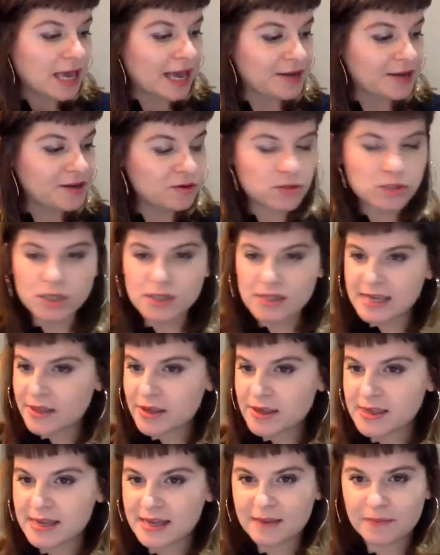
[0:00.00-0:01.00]
And also the
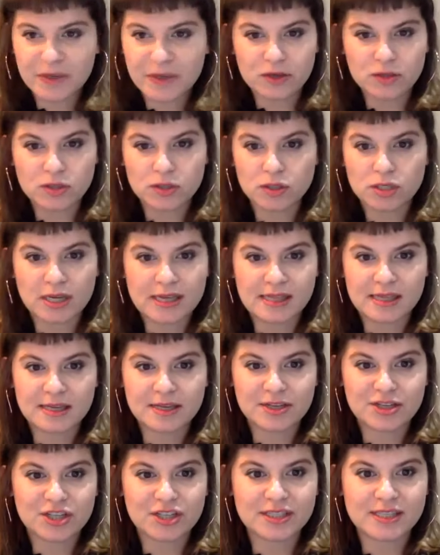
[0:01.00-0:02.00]
other thing, because also I
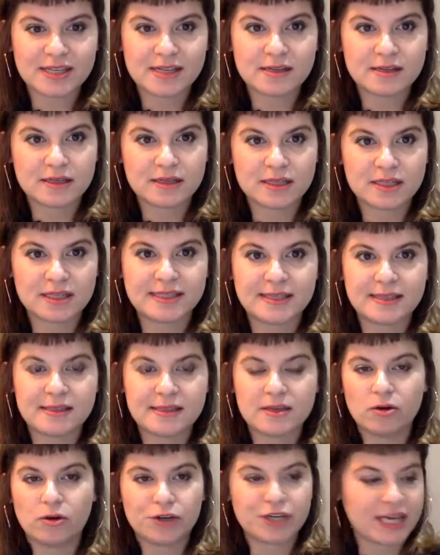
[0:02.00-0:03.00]
think she's in
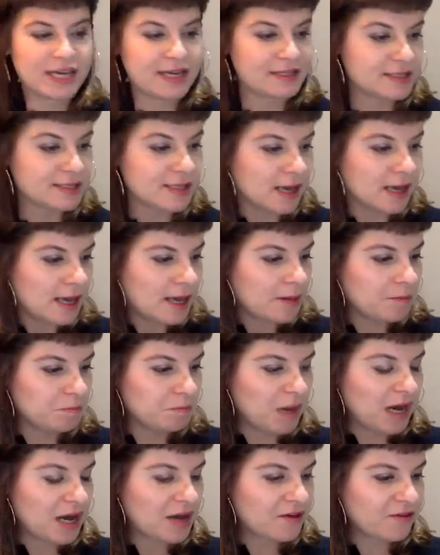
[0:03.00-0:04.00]
the audience,
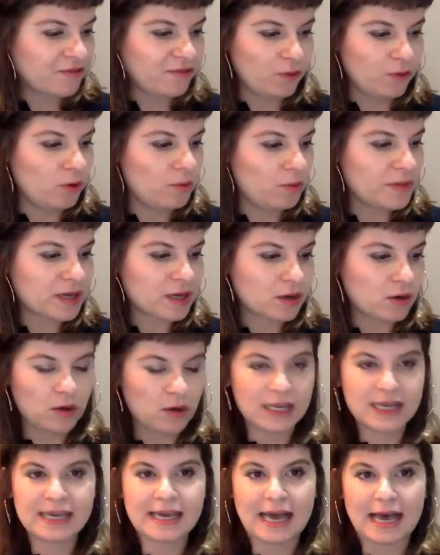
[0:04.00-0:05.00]
my former
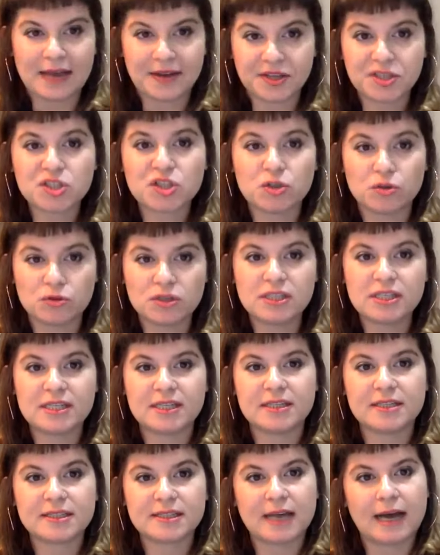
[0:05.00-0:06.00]
colleague Anna
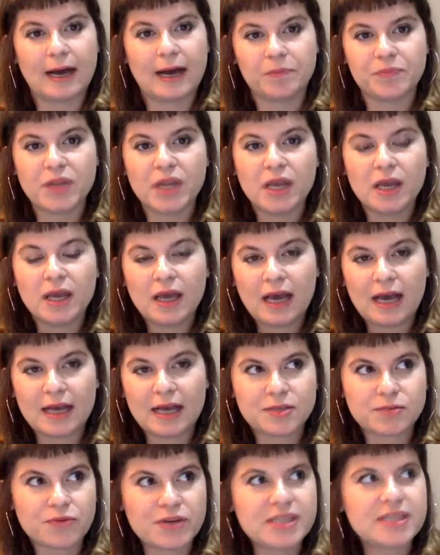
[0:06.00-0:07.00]
Saunders
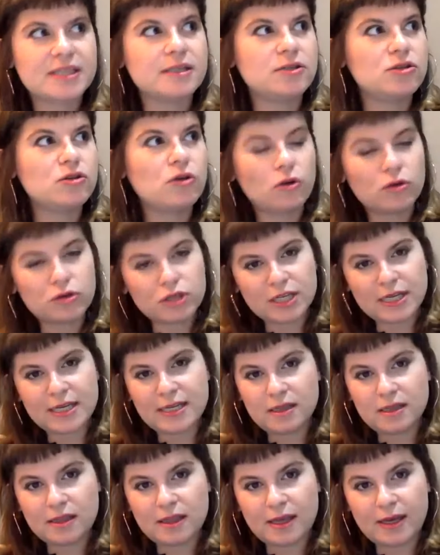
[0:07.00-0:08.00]
has written, not
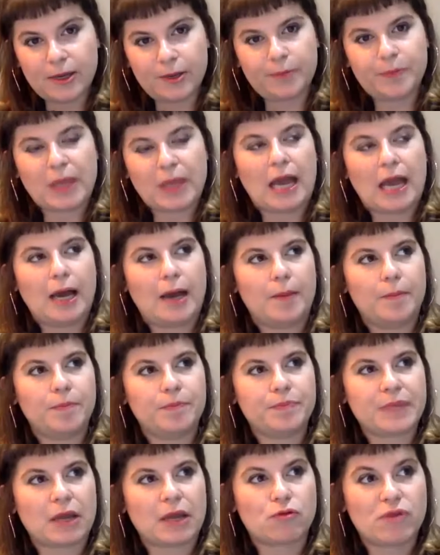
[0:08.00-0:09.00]
in the
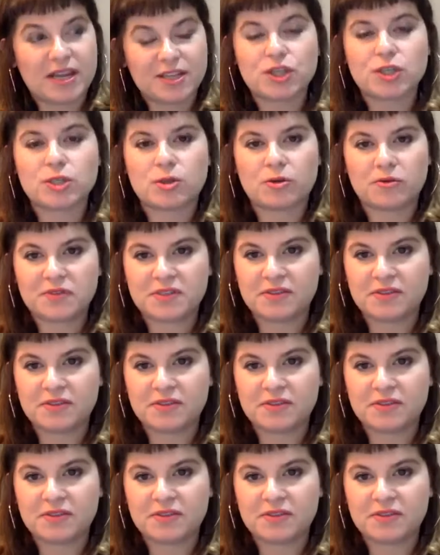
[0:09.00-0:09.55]
Register of